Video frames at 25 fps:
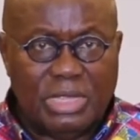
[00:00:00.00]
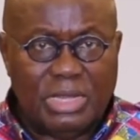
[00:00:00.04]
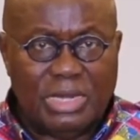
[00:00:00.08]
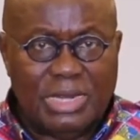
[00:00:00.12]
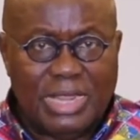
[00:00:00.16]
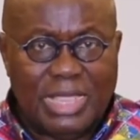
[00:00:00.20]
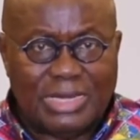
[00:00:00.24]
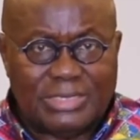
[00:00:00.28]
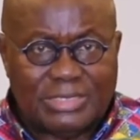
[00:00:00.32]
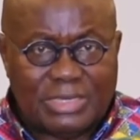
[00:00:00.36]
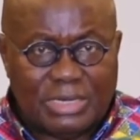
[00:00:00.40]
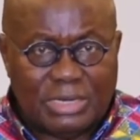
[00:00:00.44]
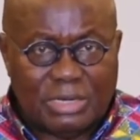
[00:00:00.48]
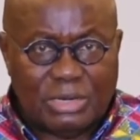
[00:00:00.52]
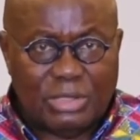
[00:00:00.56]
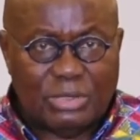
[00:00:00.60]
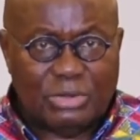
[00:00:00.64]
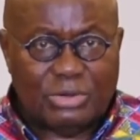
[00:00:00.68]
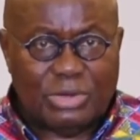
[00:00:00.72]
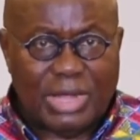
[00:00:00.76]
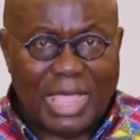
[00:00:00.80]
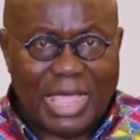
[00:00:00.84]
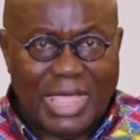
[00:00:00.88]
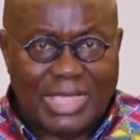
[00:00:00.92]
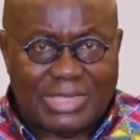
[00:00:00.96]
let
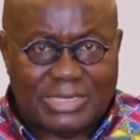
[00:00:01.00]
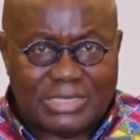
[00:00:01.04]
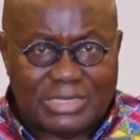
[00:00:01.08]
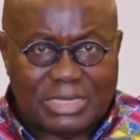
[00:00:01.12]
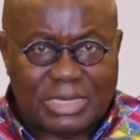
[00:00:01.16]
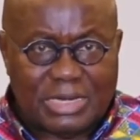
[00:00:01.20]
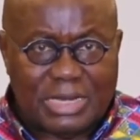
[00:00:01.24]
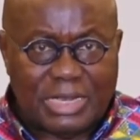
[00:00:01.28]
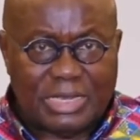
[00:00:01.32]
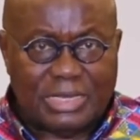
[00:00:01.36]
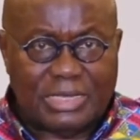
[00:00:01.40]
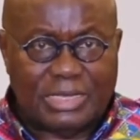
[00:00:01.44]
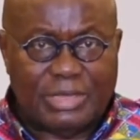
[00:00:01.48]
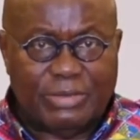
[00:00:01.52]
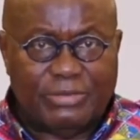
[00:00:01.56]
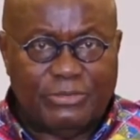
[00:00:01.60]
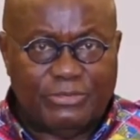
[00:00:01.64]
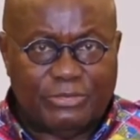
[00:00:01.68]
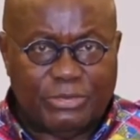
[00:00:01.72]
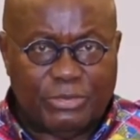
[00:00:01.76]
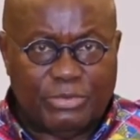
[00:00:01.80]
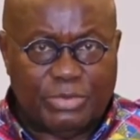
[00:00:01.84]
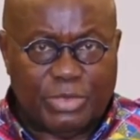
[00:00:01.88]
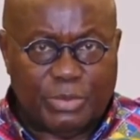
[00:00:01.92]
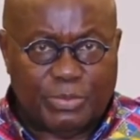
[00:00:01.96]
alone isolate them
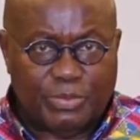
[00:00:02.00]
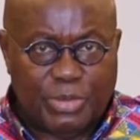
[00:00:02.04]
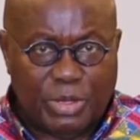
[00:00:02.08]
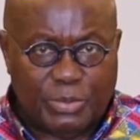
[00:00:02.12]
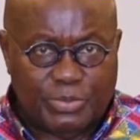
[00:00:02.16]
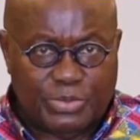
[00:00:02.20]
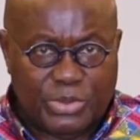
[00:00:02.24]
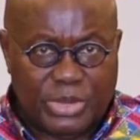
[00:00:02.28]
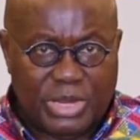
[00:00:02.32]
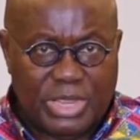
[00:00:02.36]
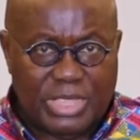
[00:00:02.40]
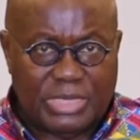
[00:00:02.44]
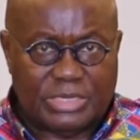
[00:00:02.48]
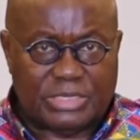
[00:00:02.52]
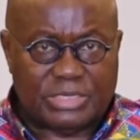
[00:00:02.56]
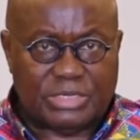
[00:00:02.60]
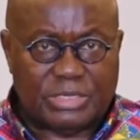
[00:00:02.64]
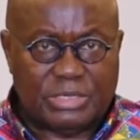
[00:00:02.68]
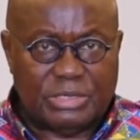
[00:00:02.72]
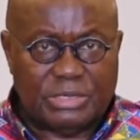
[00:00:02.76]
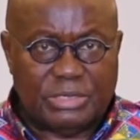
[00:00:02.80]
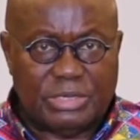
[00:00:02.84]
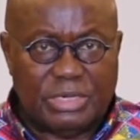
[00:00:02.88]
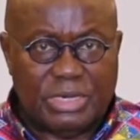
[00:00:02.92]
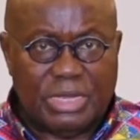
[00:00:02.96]
from the
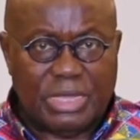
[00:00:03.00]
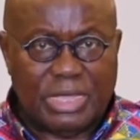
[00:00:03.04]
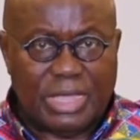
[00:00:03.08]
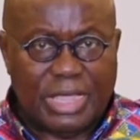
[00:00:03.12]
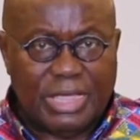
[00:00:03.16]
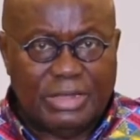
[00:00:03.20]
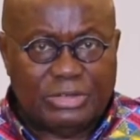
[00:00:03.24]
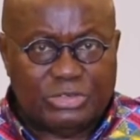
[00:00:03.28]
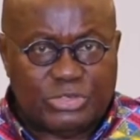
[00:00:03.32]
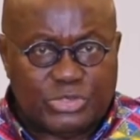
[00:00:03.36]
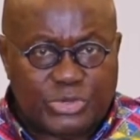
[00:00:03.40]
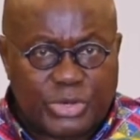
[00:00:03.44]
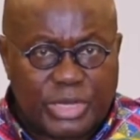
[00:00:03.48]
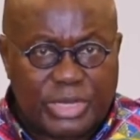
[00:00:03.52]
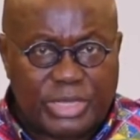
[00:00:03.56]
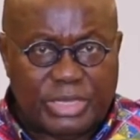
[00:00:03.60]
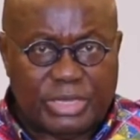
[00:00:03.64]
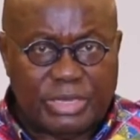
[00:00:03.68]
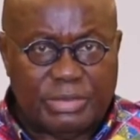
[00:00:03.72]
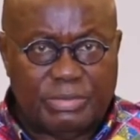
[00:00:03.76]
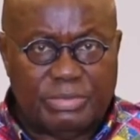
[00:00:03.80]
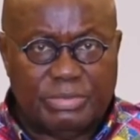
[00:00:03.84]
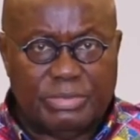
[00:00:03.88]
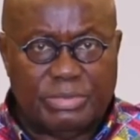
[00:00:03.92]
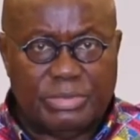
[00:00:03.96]
population and treat
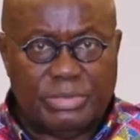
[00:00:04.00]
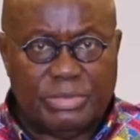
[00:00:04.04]
them